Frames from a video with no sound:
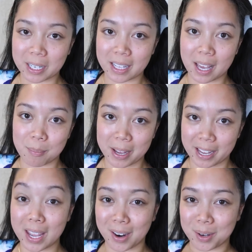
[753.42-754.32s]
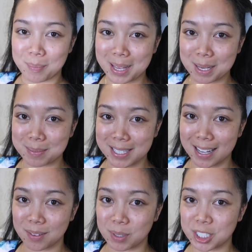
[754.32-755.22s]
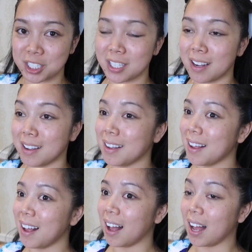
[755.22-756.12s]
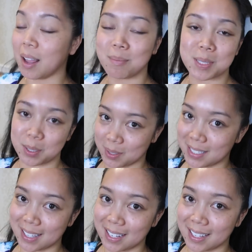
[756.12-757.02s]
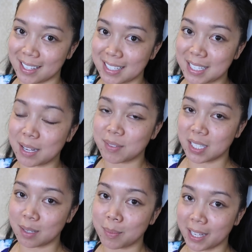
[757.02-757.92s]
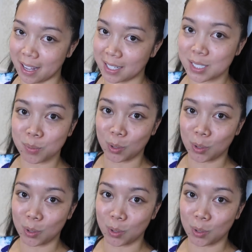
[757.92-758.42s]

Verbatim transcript: gonna get my hair and makeup done, which I'm so excited because I've seen McKenna's